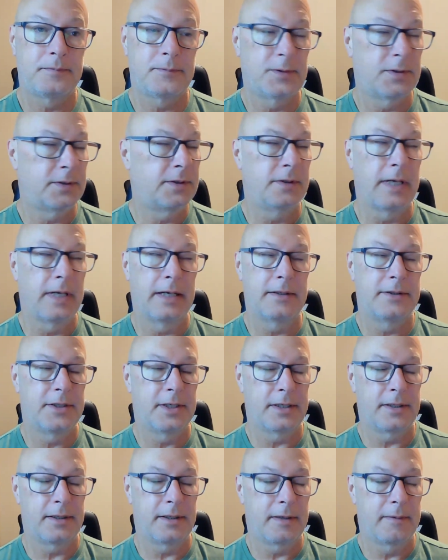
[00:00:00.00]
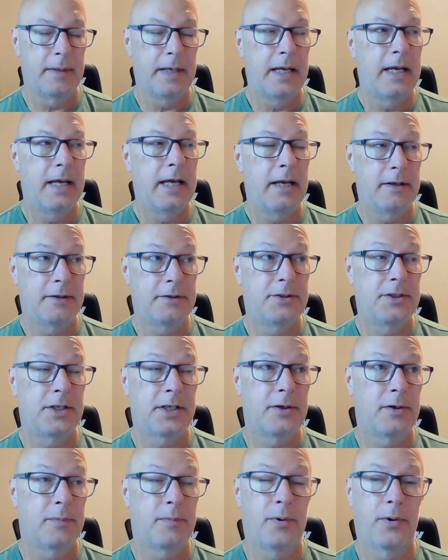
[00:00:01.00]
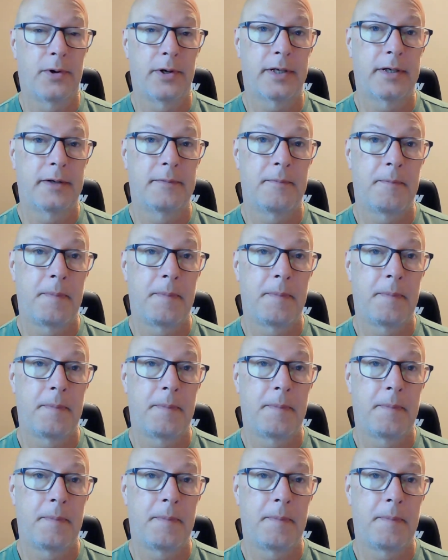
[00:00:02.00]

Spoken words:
or not chicken or pork,